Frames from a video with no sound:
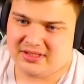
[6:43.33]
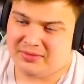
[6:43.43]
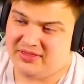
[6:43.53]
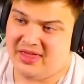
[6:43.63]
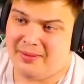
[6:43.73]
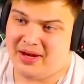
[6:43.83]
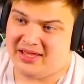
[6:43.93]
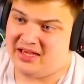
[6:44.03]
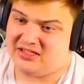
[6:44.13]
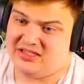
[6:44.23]
I mean, that many
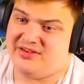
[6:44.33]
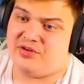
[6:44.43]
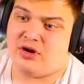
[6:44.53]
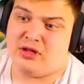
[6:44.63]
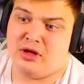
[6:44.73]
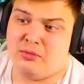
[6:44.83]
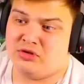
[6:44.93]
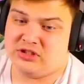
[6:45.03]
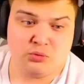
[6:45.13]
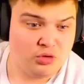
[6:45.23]
kings, even on a low
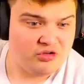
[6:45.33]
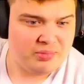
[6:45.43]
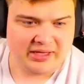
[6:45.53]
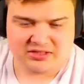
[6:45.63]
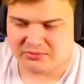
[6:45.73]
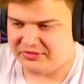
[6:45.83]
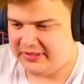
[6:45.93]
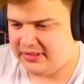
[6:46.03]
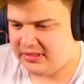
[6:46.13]
multi, would have paid something.